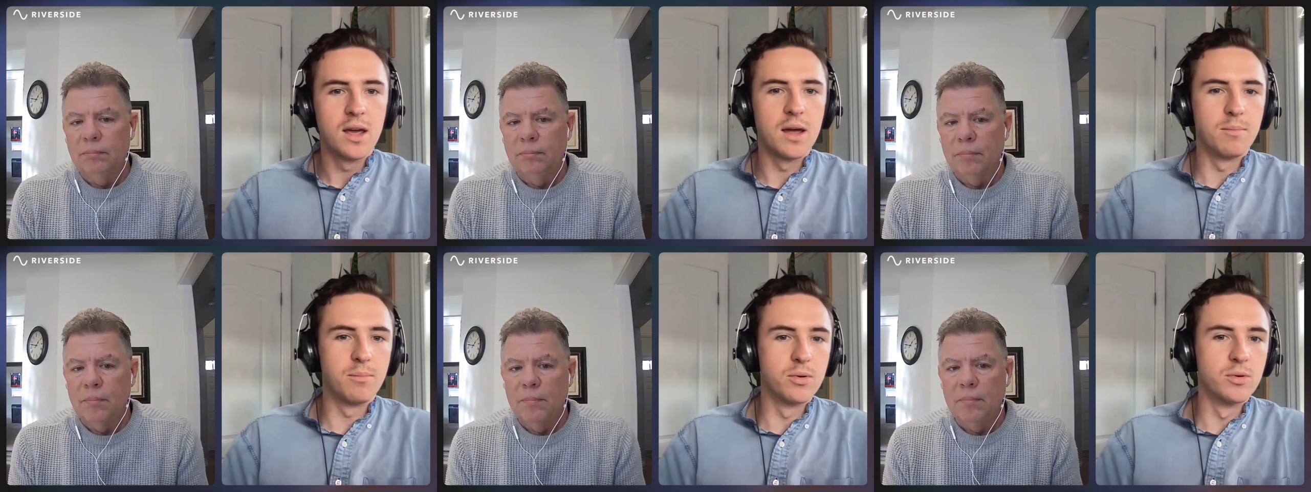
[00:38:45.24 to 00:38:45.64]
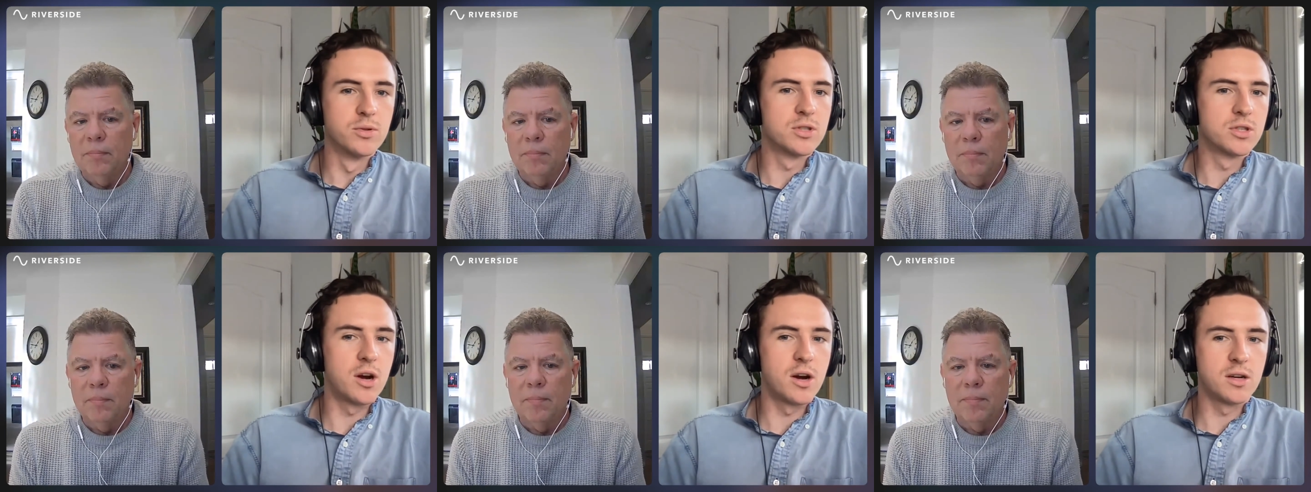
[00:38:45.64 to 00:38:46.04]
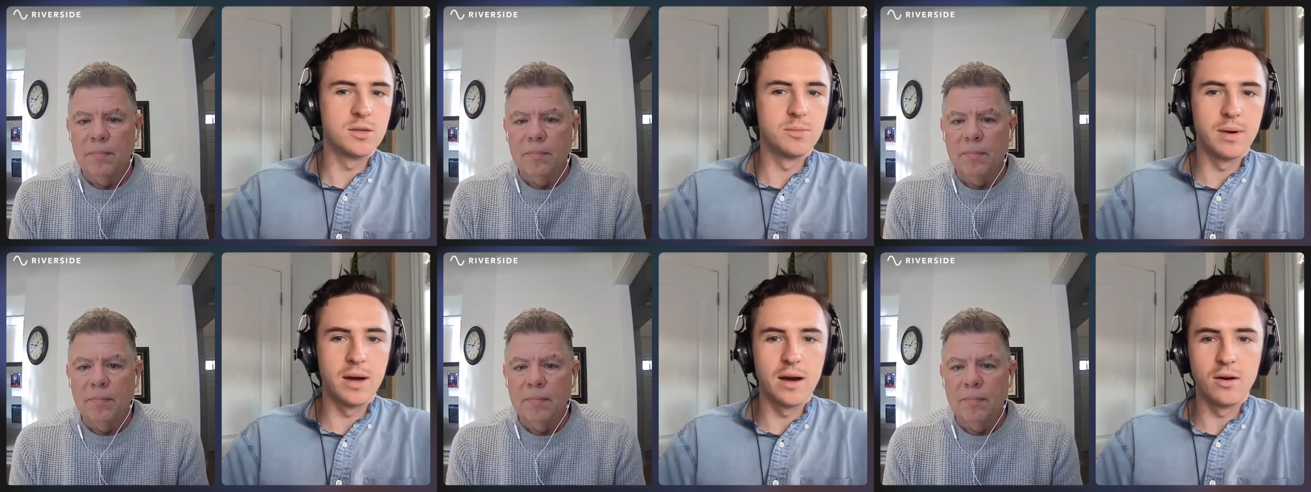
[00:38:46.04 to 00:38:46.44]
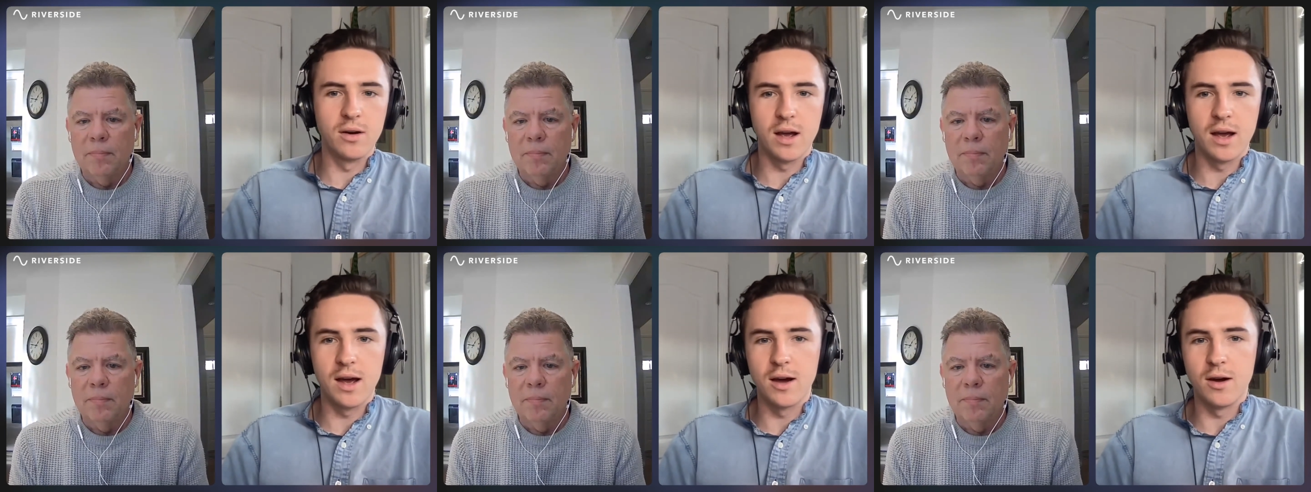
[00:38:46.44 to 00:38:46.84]
Speaker 1: and Bruce talked
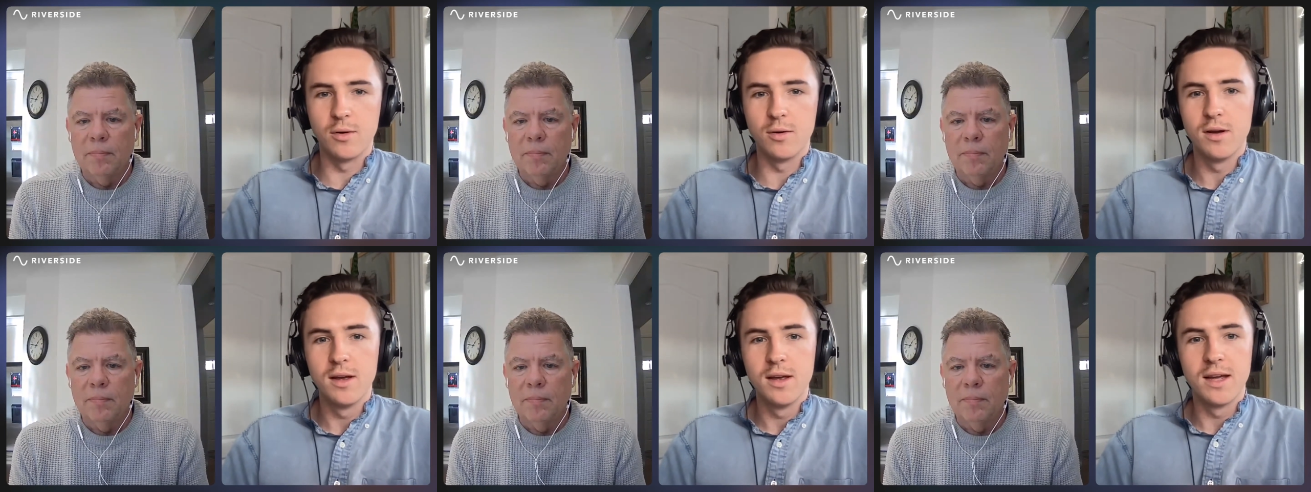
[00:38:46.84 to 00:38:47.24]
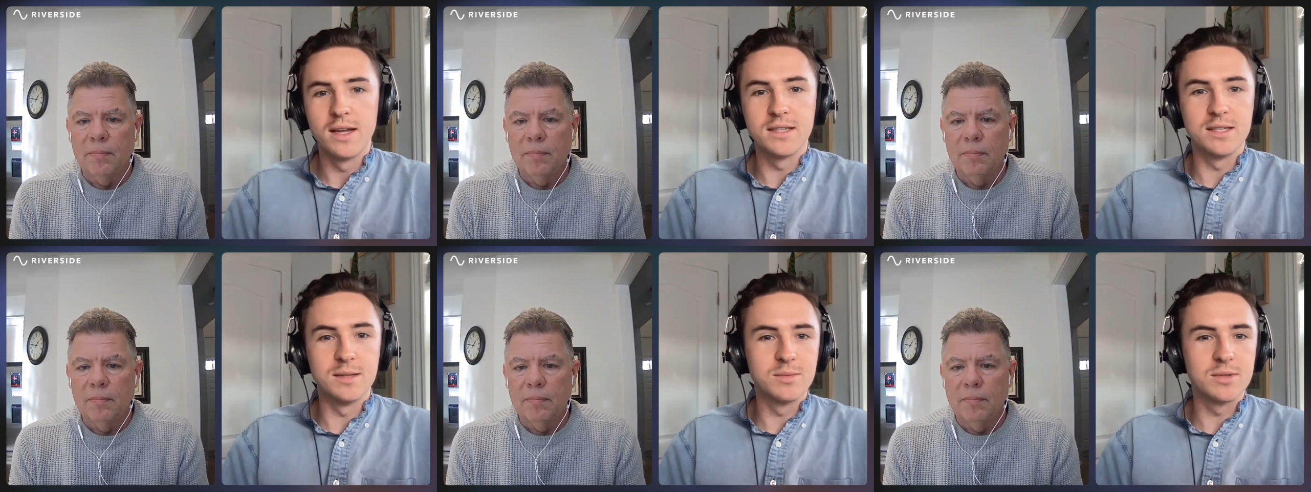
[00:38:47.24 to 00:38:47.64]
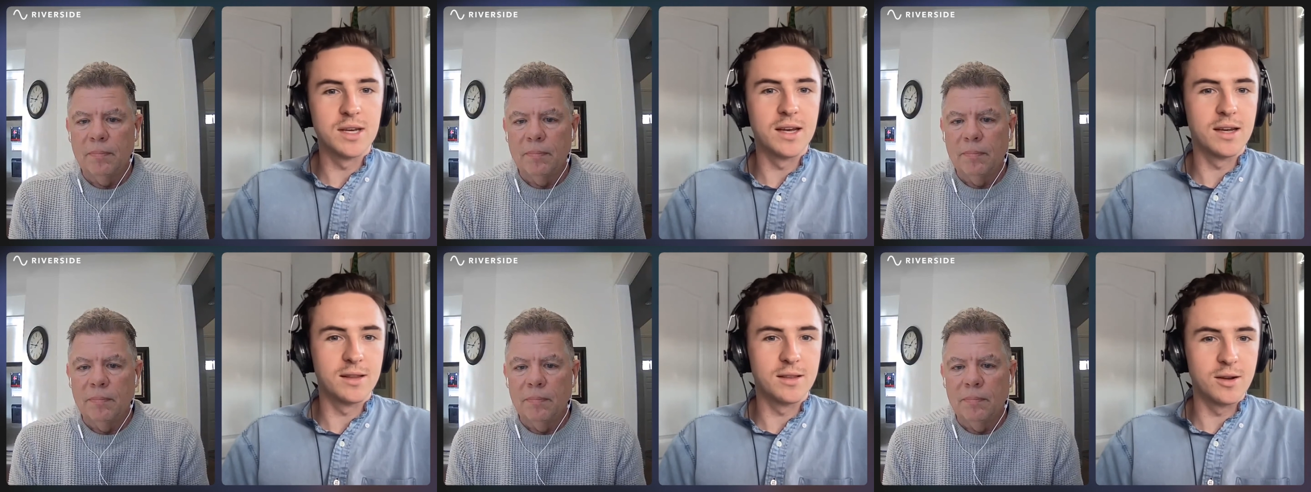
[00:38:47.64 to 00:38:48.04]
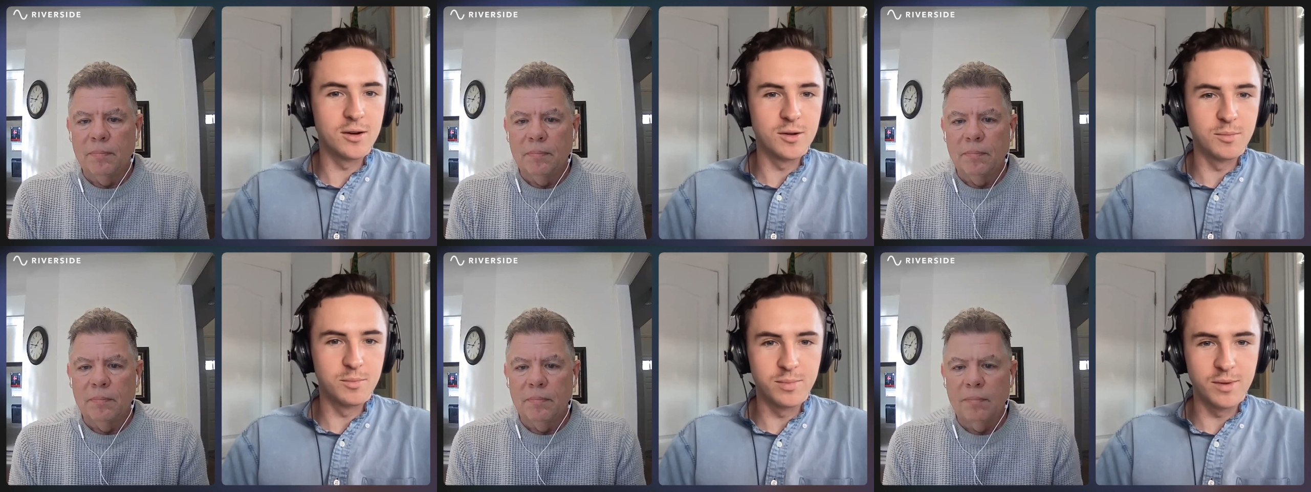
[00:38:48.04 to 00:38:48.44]
about how it seems like
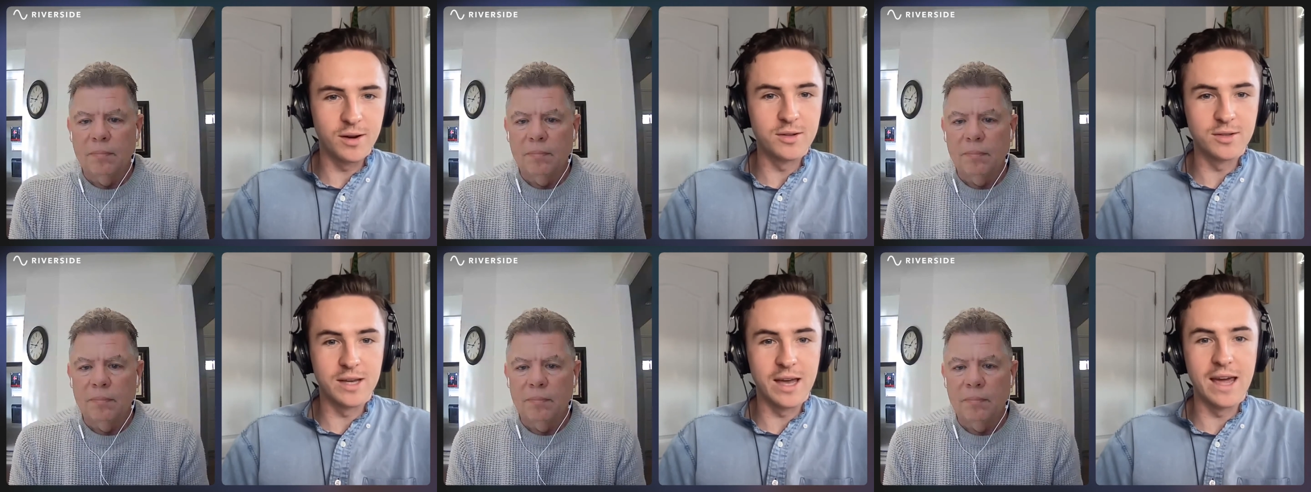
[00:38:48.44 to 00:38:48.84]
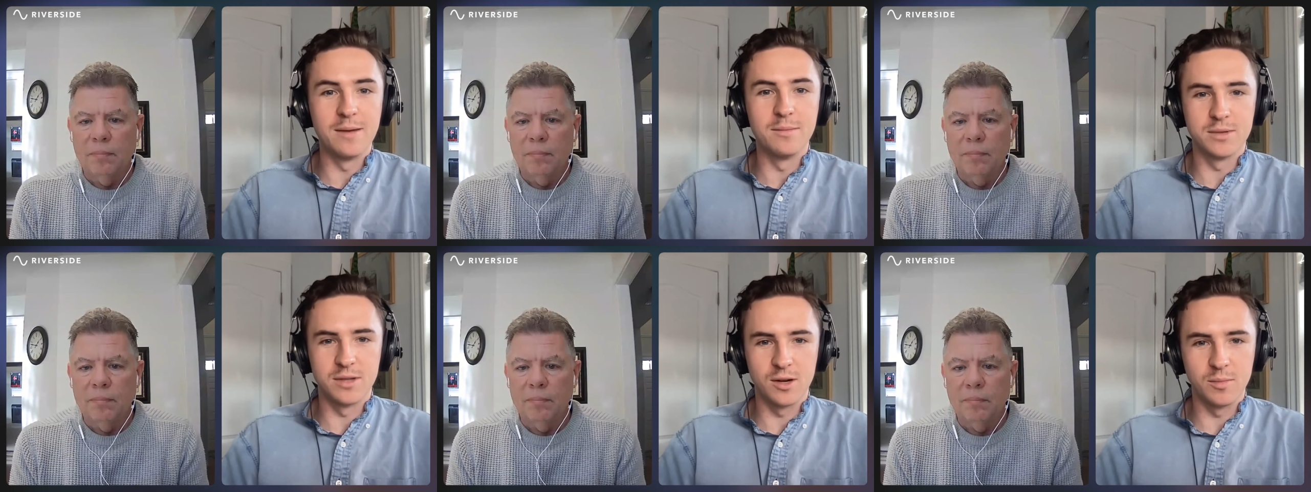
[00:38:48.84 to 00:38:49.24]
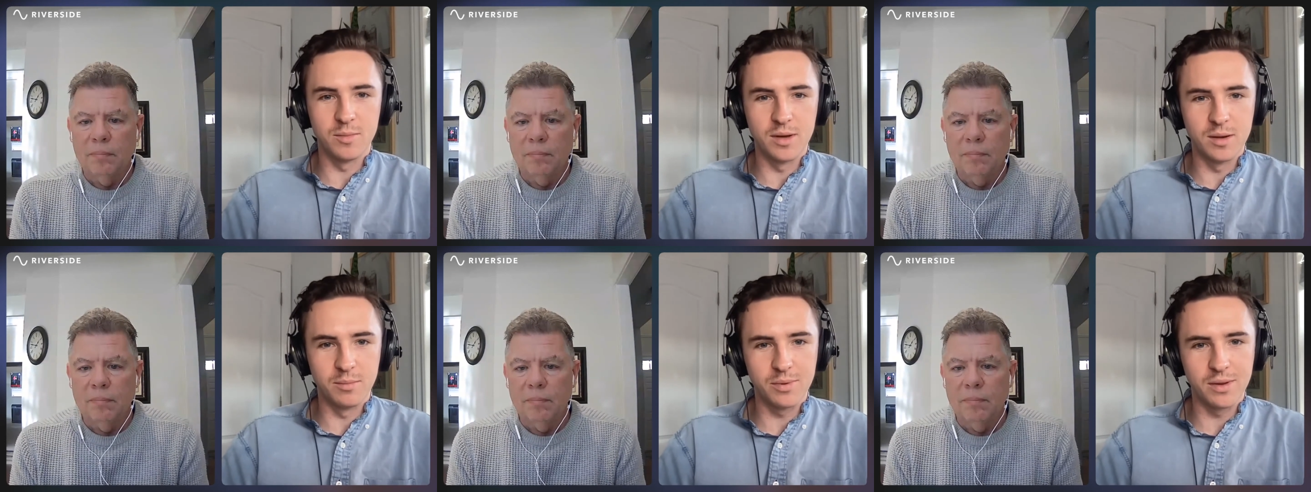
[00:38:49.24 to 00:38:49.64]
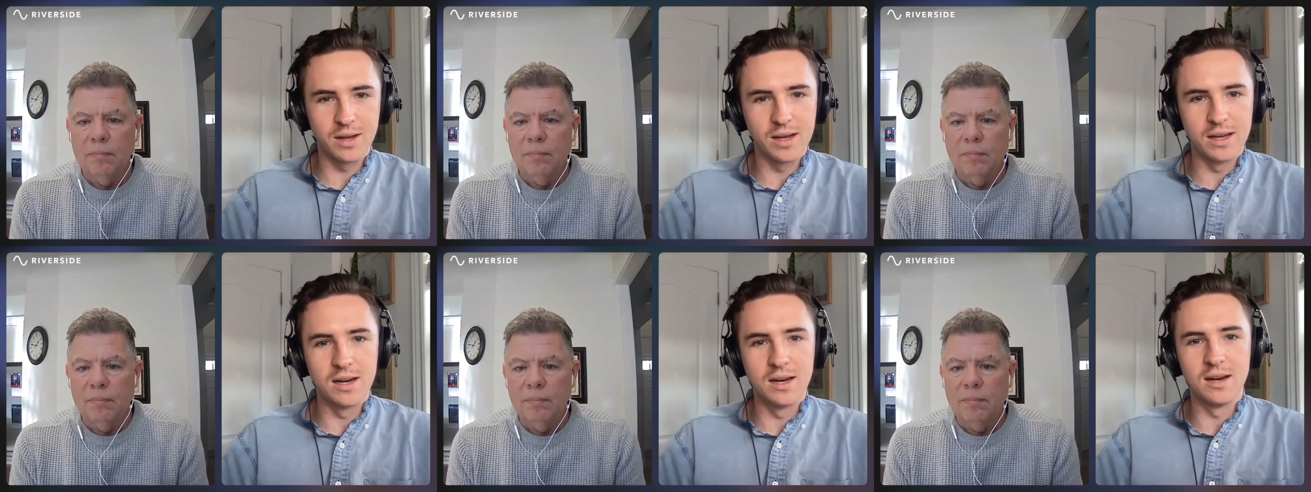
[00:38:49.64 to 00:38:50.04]
there there's games that are being played,